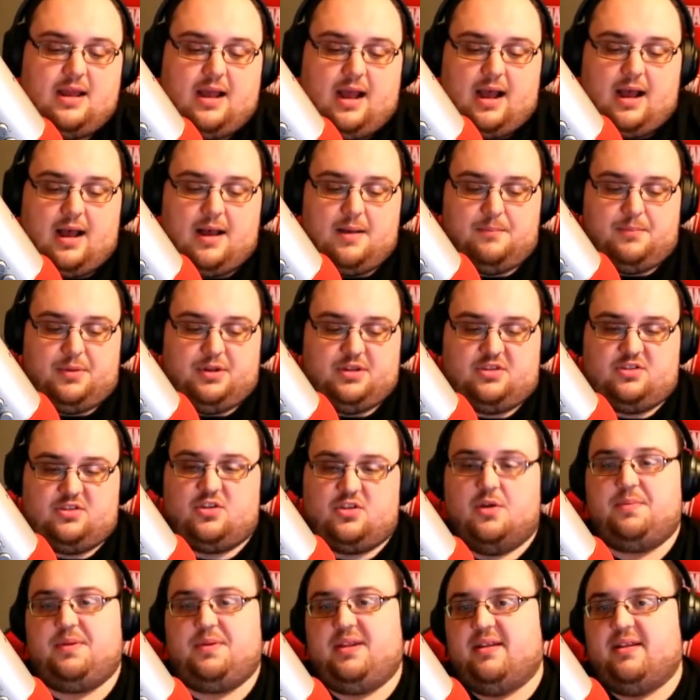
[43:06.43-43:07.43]
But
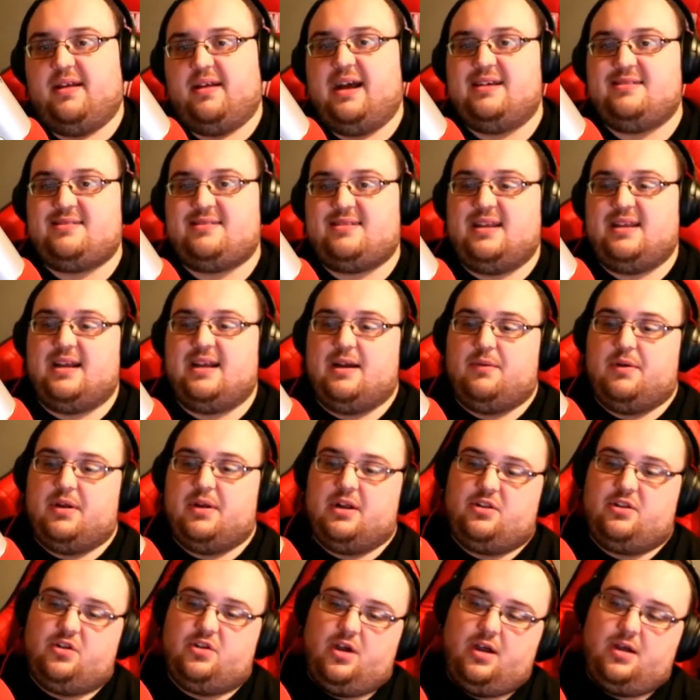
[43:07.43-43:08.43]
Soapy, the last thing I
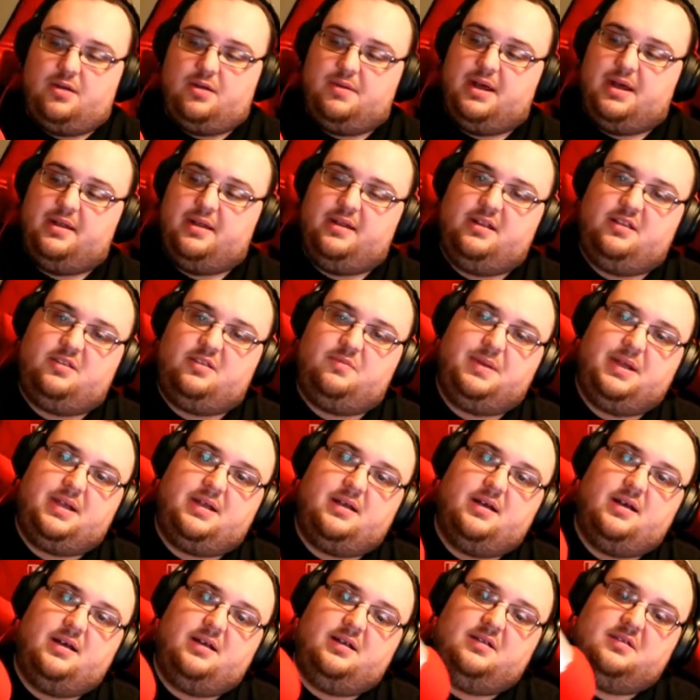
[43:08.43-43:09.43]
want to talk about, and it's
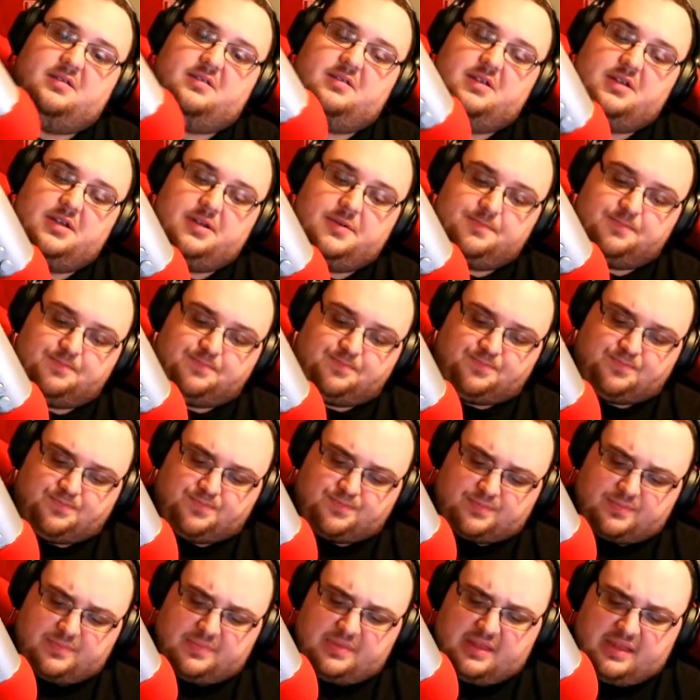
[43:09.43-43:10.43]
because
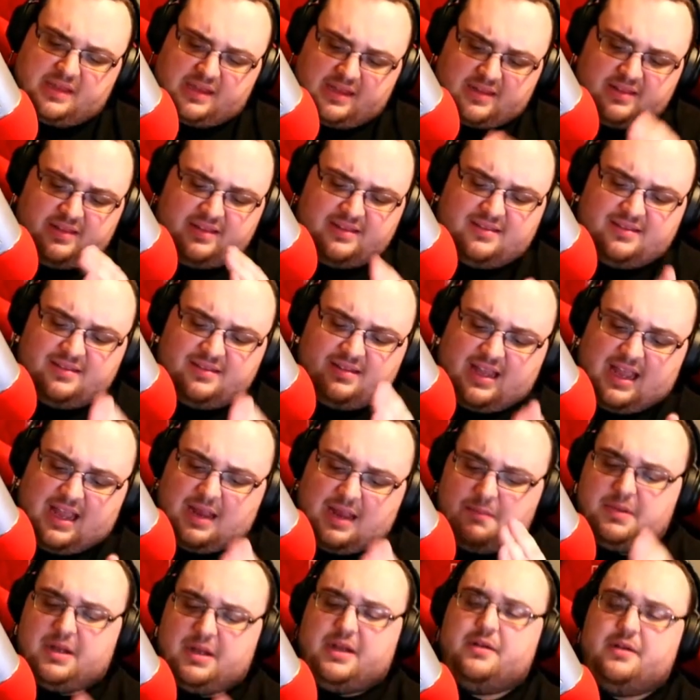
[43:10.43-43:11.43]
this is a
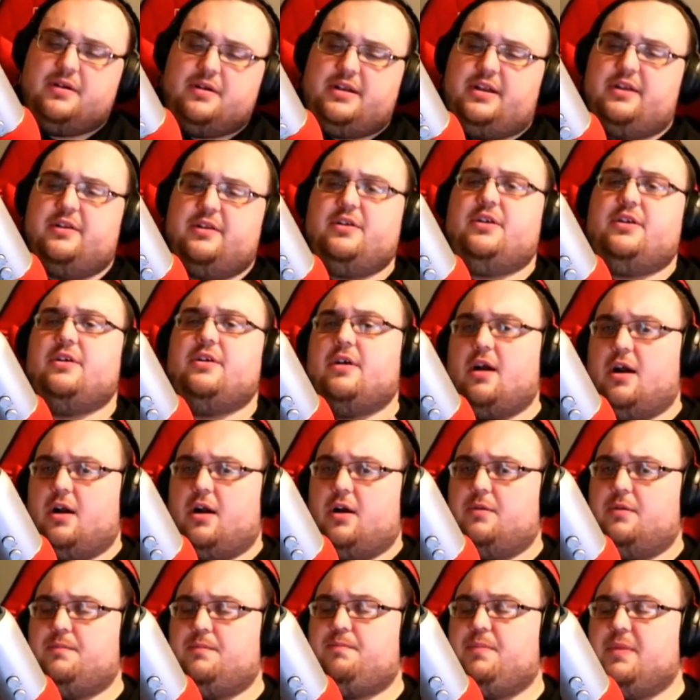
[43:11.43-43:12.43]
game near and dear to your
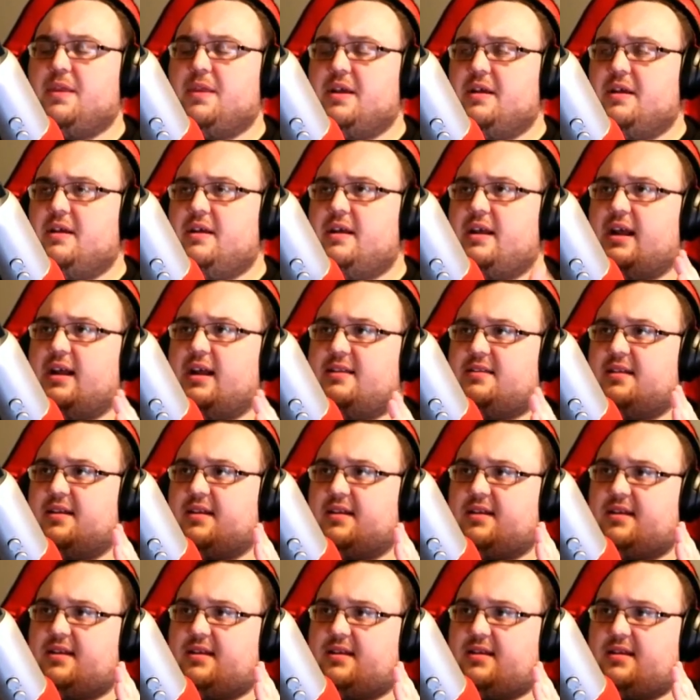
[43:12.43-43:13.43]
heart. It's
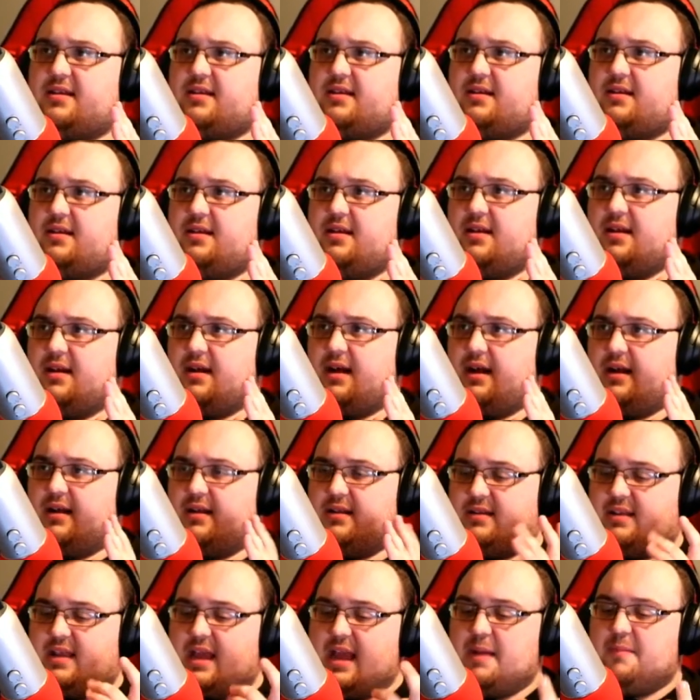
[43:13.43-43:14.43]
a
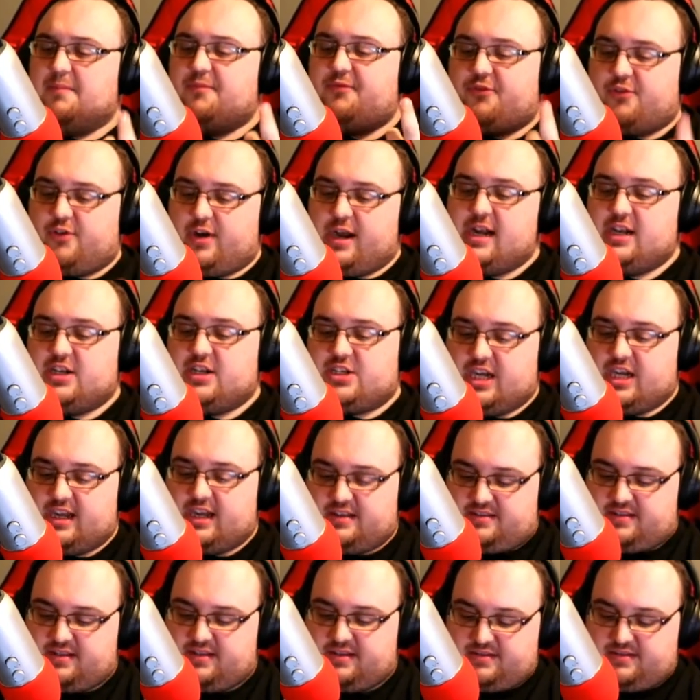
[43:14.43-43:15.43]
game
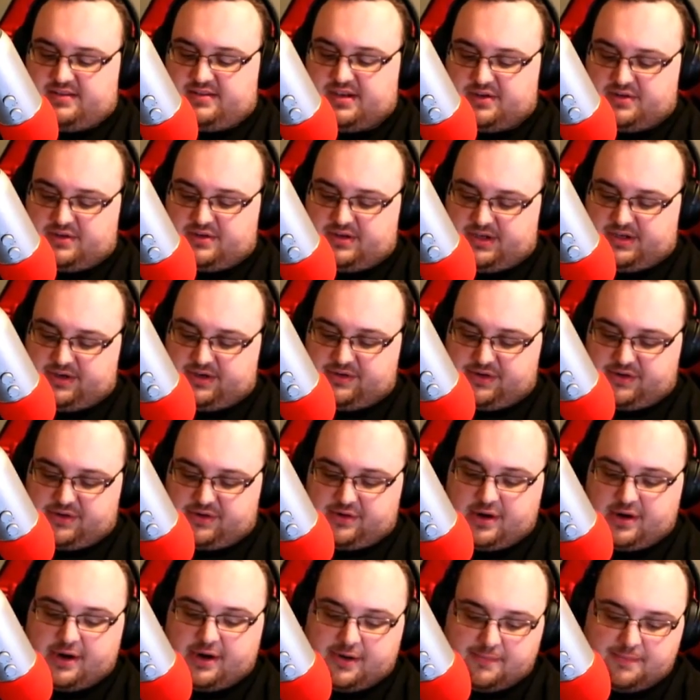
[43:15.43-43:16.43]
franchise that is near and dear to your
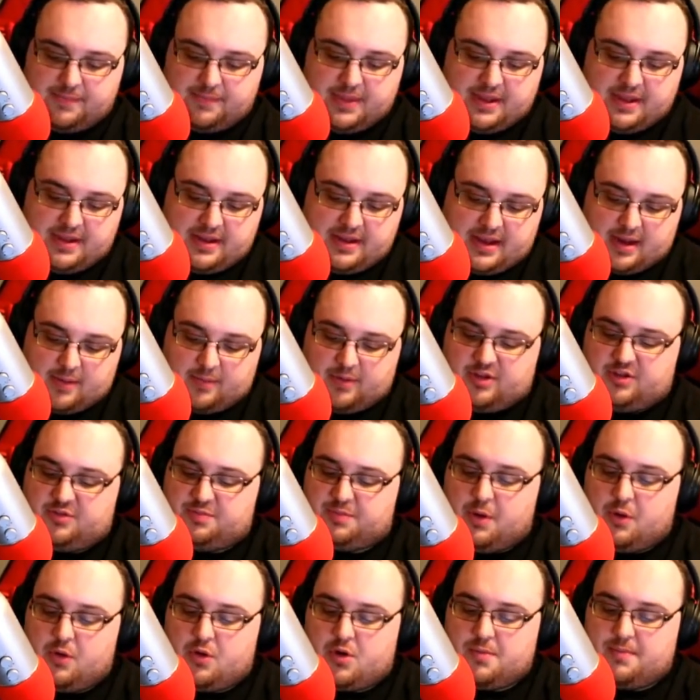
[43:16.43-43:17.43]
heart. And we
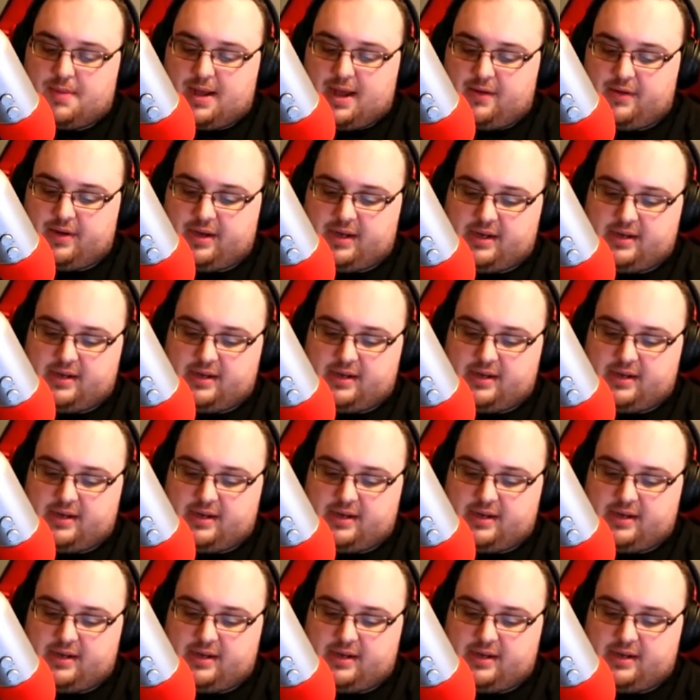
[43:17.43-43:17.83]
spoke about it.